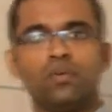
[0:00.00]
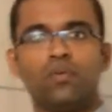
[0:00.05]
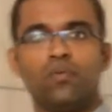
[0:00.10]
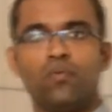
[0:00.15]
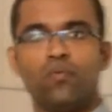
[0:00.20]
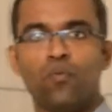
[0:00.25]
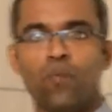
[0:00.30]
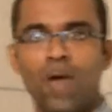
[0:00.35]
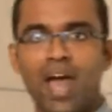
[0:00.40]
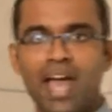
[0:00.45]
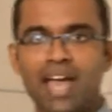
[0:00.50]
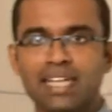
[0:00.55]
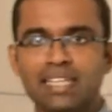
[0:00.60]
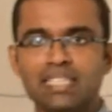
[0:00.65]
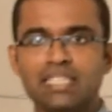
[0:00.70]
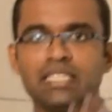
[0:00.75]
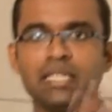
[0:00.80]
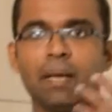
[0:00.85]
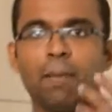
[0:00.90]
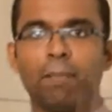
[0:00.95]

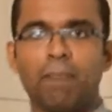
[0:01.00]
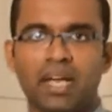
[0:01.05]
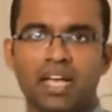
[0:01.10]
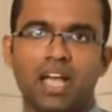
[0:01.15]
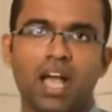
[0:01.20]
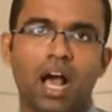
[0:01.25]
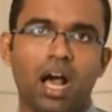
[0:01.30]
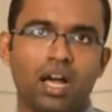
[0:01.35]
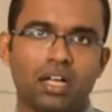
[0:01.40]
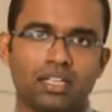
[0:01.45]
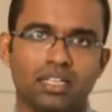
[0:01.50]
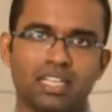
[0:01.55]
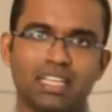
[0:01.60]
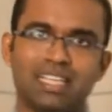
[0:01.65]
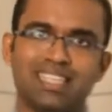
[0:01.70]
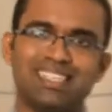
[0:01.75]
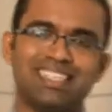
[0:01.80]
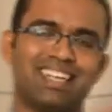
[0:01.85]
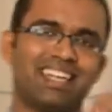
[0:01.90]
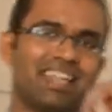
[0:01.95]
Vance Packard
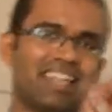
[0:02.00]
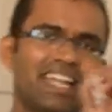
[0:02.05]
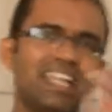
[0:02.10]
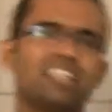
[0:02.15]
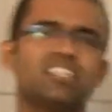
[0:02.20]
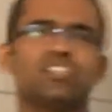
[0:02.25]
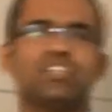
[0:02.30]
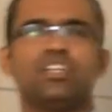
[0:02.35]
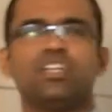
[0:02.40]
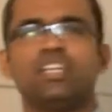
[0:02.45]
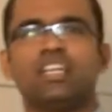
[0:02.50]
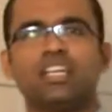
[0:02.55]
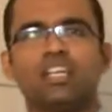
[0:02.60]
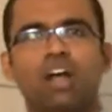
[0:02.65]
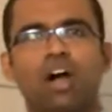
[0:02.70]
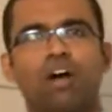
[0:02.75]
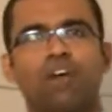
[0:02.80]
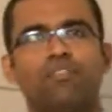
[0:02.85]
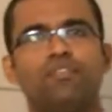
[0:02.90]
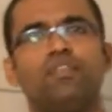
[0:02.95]
is a great
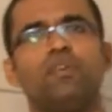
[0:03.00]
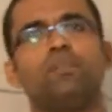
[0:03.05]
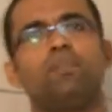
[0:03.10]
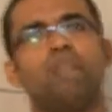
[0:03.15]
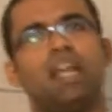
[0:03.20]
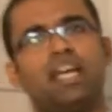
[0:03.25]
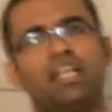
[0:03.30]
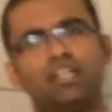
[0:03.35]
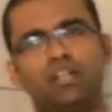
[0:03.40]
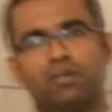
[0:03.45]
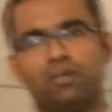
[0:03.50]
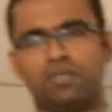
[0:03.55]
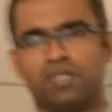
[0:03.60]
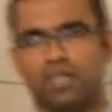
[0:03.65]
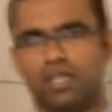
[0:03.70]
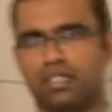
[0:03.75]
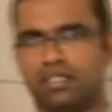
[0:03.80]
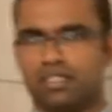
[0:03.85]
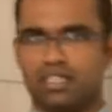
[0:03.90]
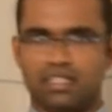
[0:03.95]
critic of planned
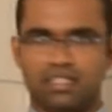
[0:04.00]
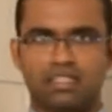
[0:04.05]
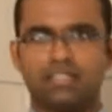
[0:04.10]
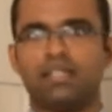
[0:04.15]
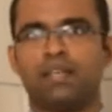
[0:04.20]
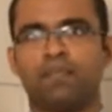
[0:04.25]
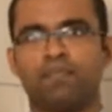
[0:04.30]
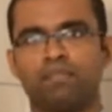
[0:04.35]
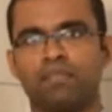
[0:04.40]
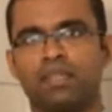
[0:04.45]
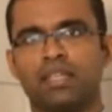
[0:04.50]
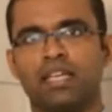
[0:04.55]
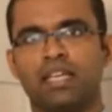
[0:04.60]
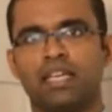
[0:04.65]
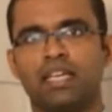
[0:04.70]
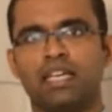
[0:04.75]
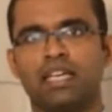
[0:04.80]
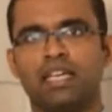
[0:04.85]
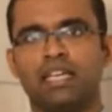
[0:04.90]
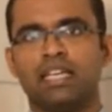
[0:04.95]
obsolescence.
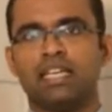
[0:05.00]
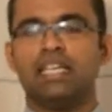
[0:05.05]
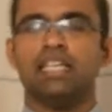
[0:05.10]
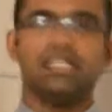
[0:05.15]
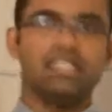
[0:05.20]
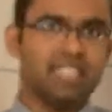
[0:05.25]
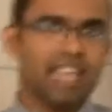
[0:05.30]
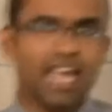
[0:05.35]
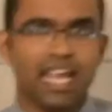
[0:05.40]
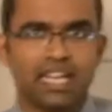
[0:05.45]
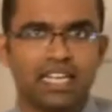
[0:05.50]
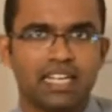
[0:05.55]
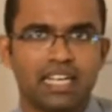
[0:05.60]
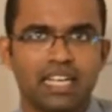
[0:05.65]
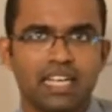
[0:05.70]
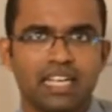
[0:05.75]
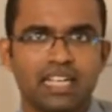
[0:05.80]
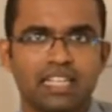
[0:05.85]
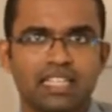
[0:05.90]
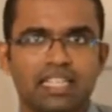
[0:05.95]
He
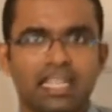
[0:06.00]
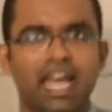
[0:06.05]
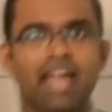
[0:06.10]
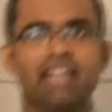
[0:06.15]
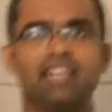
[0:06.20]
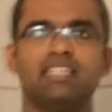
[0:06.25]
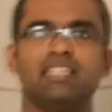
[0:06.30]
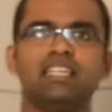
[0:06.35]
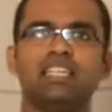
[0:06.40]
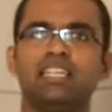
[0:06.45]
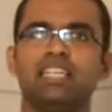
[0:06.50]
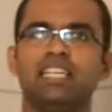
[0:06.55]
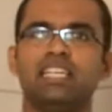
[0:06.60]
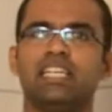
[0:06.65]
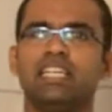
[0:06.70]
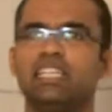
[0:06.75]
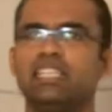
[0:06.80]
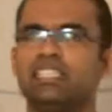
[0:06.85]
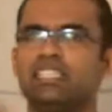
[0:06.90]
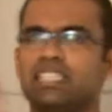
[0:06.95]
said that
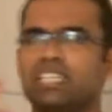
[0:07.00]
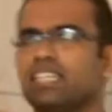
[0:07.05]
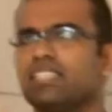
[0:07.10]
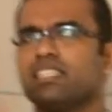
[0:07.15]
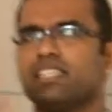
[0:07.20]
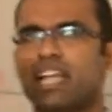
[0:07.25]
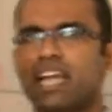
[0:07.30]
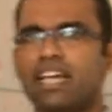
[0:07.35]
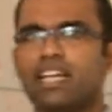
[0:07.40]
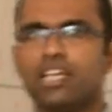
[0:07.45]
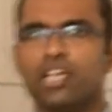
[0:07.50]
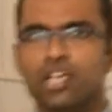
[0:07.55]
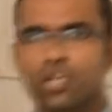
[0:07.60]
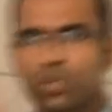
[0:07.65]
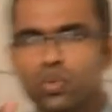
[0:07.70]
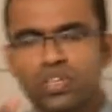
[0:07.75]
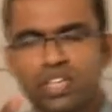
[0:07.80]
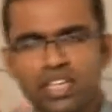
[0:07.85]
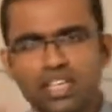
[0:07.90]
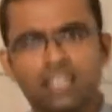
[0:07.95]
it is just like
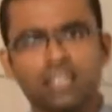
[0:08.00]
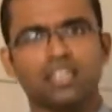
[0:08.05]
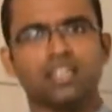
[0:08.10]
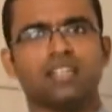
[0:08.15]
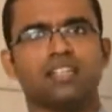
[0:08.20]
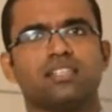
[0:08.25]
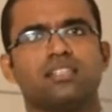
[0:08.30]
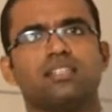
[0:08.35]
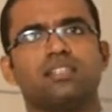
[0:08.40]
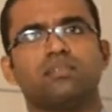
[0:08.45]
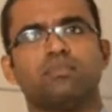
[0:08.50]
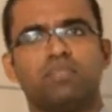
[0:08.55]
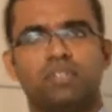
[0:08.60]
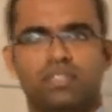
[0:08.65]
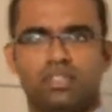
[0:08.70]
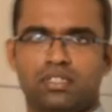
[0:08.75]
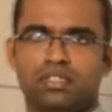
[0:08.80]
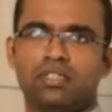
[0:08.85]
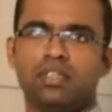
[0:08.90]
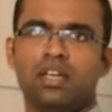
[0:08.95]
looting the
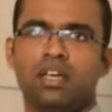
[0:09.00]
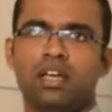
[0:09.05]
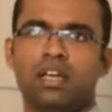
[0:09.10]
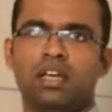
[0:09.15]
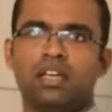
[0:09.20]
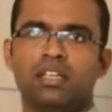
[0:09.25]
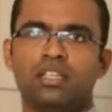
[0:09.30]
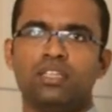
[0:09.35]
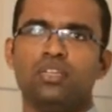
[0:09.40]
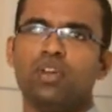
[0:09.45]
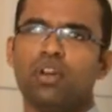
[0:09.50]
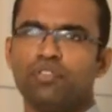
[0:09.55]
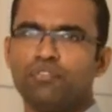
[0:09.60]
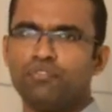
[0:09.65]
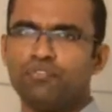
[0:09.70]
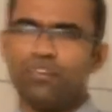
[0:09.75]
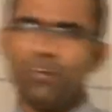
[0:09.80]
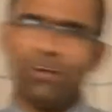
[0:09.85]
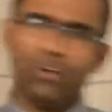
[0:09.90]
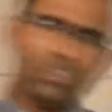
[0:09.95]
customers. You are
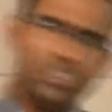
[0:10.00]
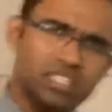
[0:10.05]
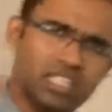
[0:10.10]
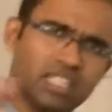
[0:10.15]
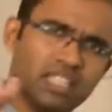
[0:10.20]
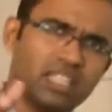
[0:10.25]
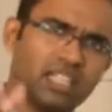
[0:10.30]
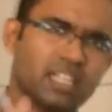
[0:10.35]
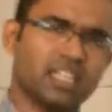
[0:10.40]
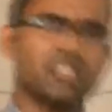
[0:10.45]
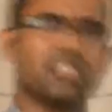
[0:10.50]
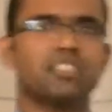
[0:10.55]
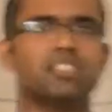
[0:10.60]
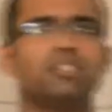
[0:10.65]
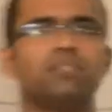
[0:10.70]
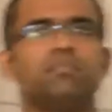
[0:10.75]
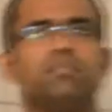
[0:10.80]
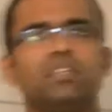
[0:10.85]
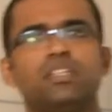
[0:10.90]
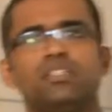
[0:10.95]
forcing the
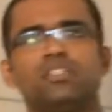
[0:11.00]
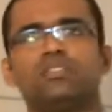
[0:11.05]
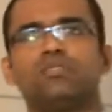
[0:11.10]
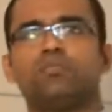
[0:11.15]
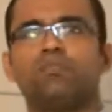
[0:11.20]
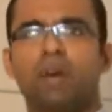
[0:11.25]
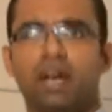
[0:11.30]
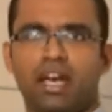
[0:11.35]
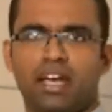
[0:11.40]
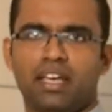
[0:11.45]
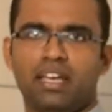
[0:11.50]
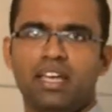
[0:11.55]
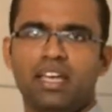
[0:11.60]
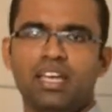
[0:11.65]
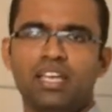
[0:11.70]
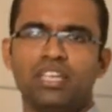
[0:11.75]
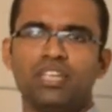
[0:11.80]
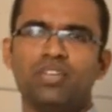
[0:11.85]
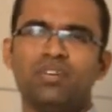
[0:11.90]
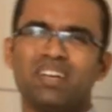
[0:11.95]
customers to buy.
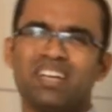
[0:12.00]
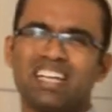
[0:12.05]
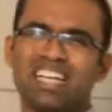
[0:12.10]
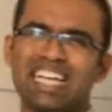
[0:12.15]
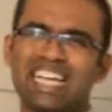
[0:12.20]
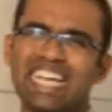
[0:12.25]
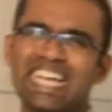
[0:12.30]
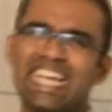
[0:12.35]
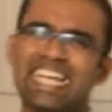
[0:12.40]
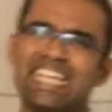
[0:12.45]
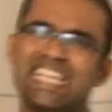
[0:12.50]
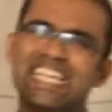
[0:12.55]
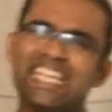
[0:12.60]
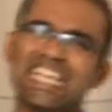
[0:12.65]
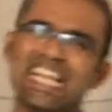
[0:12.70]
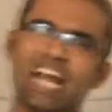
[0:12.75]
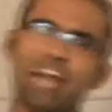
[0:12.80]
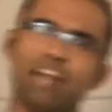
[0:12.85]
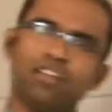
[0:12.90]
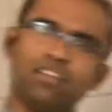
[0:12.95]
You are creating
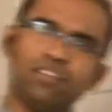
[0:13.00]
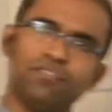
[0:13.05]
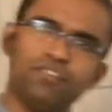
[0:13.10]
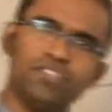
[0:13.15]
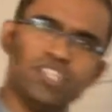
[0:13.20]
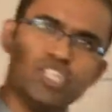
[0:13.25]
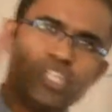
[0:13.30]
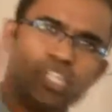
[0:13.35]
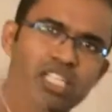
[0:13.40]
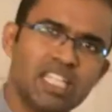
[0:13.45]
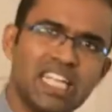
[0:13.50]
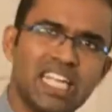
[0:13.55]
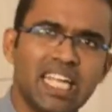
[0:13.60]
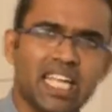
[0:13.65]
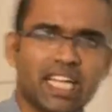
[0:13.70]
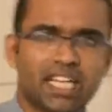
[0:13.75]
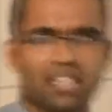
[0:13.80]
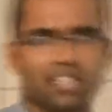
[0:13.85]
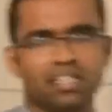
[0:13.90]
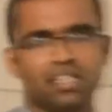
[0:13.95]
an artificial
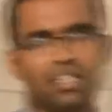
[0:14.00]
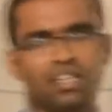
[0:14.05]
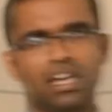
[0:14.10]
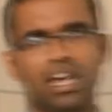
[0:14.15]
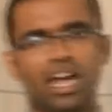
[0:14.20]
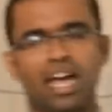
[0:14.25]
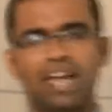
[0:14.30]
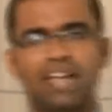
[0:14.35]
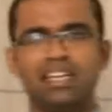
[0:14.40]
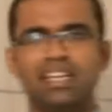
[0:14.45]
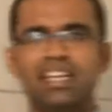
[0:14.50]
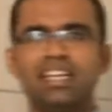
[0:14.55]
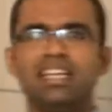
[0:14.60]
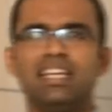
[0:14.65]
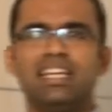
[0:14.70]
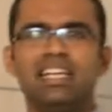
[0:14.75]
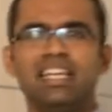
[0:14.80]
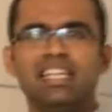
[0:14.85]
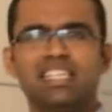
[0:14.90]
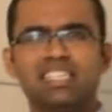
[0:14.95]
need, and
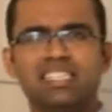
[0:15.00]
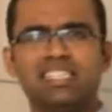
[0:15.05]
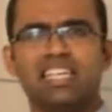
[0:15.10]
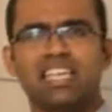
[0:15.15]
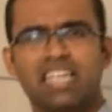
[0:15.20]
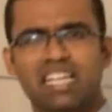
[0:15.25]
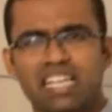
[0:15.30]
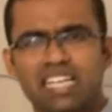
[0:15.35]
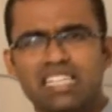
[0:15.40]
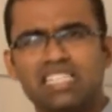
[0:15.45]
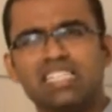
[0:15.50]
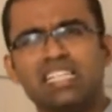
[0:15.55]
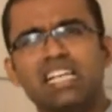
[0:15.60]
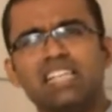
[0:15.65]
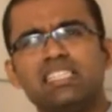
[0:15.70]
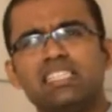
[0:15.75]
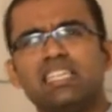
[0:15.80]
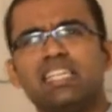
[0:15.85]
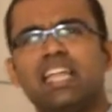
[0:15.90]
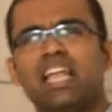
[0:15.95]
it
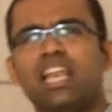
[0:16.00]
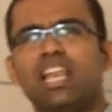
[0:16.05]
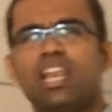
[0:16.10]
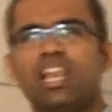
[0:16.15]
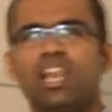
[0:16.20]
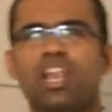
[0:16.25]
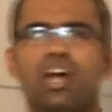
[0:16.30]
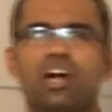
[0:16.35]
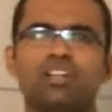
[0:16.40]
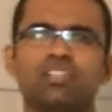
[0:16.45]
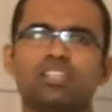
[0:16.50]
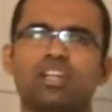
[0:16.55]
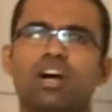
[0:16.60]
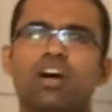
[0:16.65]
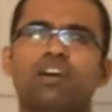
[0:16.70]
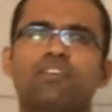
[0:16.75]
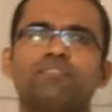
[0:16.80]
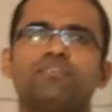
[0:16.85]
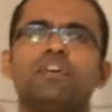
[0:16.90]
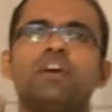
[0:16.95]
results in a lot
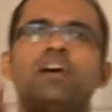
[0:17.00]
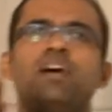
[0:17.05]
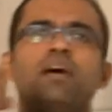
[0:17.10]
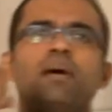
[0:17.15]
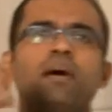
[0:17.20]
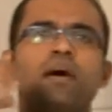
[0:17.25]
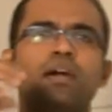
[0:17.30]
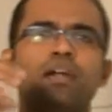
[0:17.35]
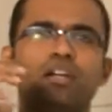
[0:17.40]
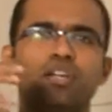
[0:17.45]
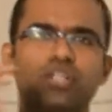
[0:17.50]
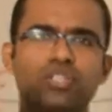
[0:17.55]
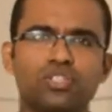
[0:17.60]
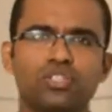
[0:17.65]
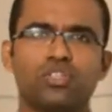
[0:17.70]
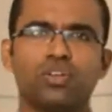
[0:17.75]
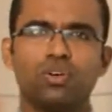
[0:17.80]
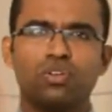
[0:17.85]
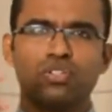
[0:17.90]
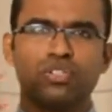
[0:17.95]
of
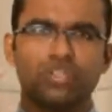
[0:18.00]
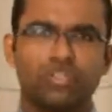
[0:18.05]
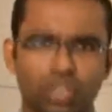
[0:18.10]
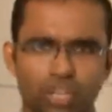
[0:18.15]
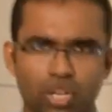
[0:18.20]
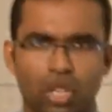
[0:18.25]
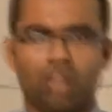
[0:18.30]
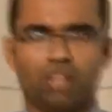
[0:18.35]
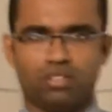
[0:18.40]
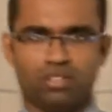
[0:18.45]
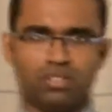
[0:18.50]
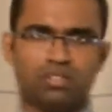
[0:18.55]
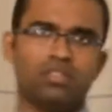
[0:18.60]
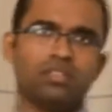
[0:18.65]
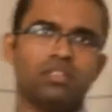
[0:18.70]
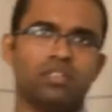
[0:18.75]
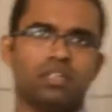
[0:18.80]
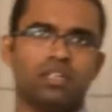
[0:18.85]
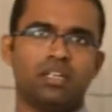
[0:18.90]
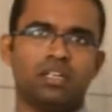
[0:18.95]
resource
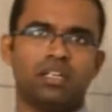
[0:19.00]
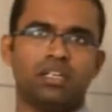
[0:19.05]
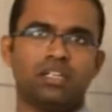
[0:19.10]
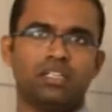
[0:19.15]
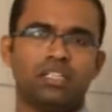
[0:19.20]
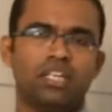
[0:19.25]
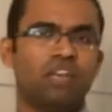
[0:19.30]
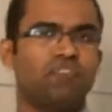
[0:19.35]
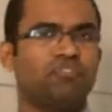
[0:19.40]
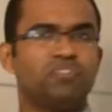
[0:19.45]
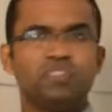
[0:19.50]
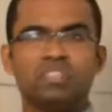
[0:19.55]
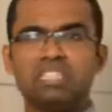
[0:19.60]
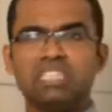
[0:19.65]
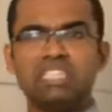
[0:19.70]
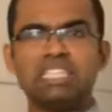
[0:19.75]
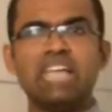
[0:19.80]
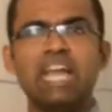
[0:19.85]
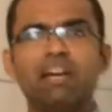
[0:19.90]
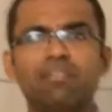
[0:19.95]
loss. Therefore,
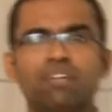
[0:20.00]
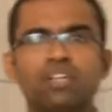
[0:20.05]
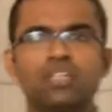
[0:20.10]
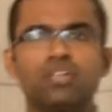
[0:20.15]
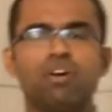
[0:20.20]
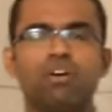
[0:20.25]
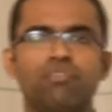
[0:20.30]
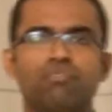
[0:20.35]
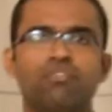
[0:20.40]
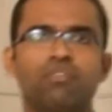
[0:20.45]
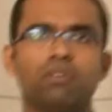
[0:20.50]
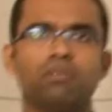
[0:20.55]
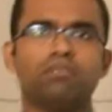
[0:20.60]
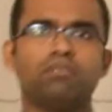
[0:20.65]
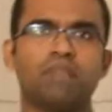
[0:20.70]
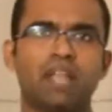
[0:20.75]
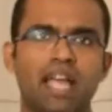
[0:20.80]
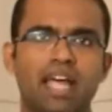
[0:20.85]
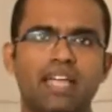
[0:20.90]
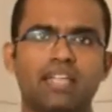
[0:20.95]
never go for
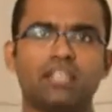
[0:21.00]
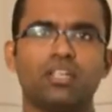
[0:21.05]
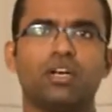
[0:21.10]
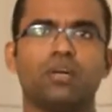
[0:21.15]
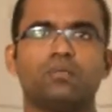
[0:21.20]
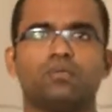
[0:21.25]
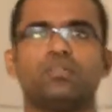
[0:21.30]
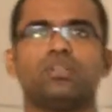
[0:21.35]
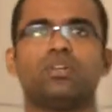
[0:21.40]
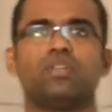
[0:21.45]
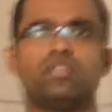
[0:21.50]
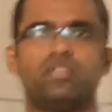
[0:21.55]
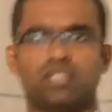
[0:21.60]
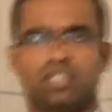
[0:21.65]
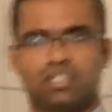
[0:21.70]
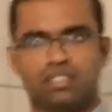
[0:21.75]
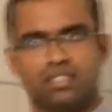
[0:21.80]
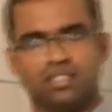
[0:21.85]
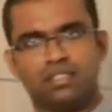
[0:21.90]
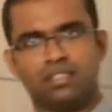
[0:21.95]
planned
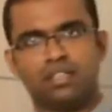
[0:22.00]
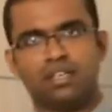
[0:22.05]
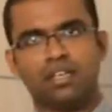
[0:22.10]
obsolescence.